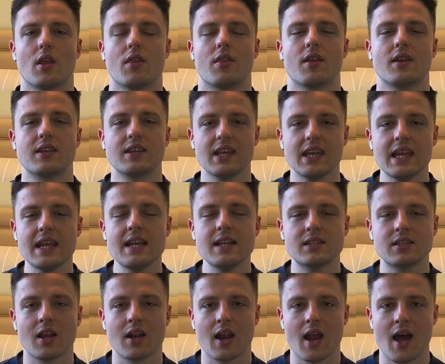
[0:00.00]
The key
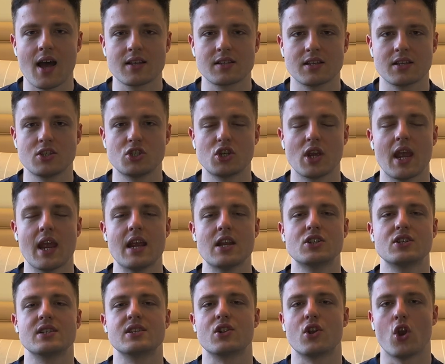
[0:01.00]
to lasting change
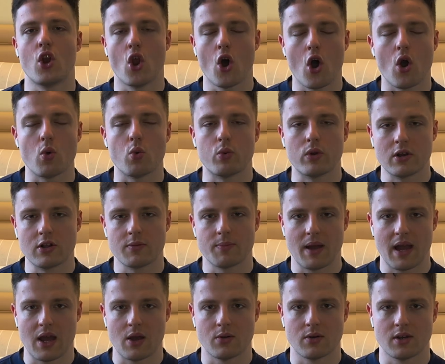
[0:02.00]
is not
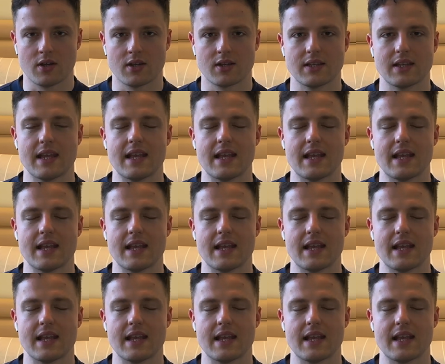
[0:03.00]
willpower.